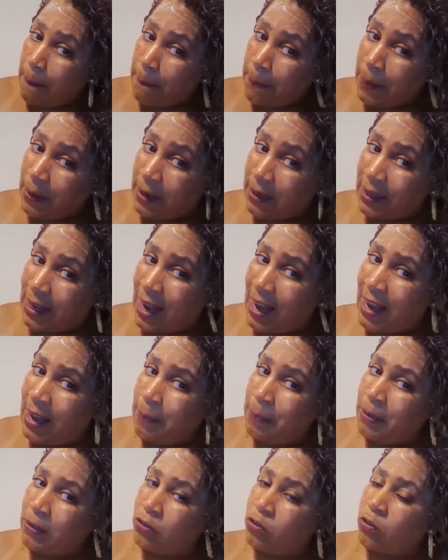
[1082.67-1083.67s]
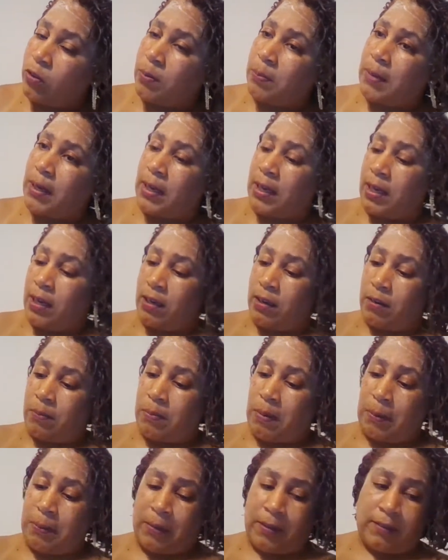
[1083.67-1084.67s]
But I've been doing my hair
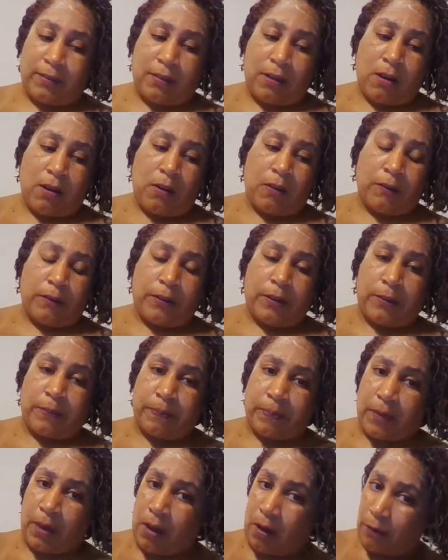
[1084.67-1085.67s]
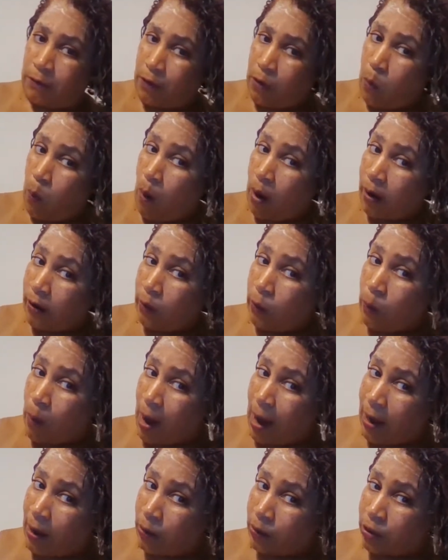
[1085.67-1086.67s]
by myself for quite a
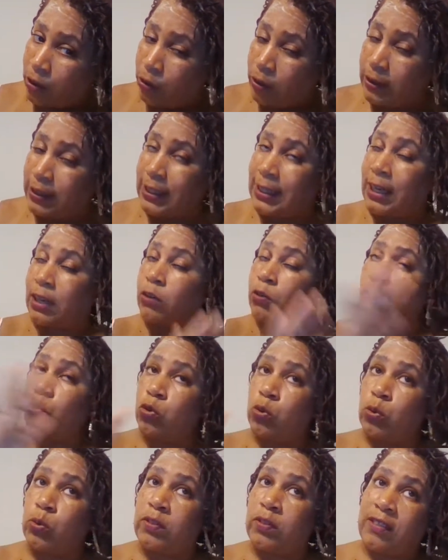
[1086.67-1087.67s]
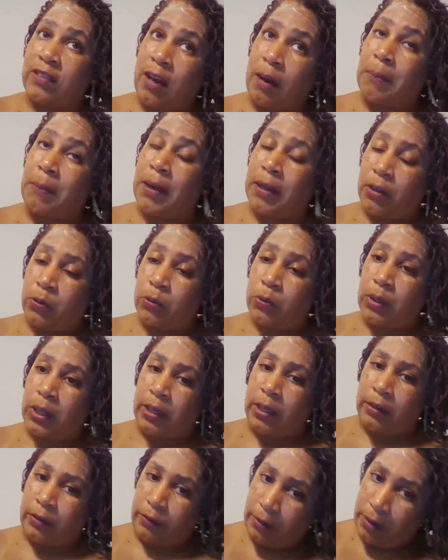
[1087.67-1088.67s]
while. The only thing I don't do is cut my own
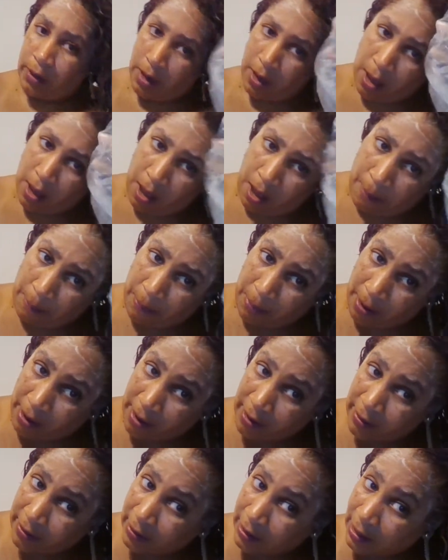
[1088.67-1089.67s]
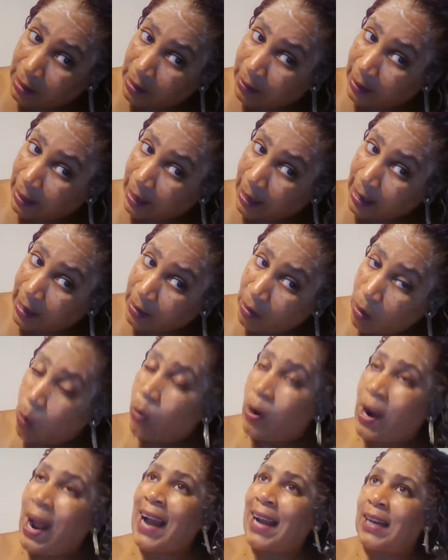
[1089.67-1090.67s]
hair. But other than that, or
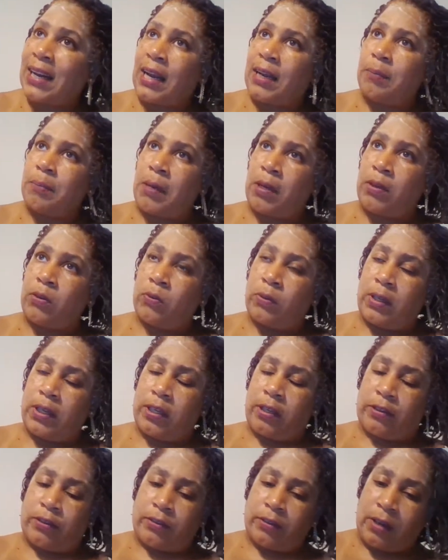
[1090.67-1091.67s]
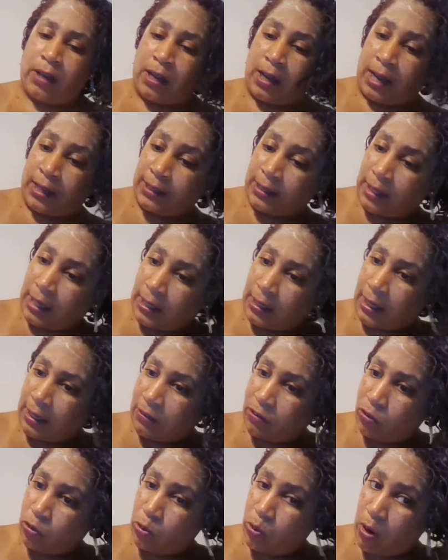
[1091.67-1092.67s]
highlight my own hair, I think
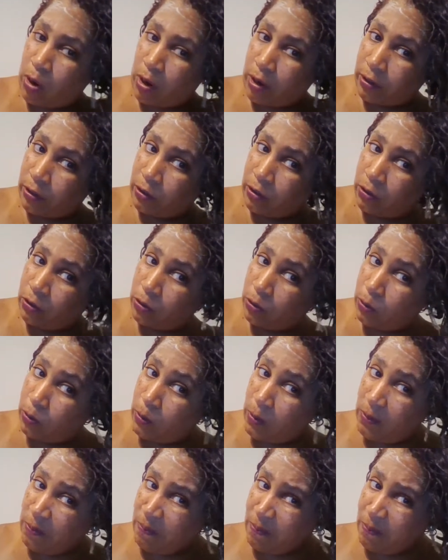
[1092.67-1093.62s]
that's too hard to do.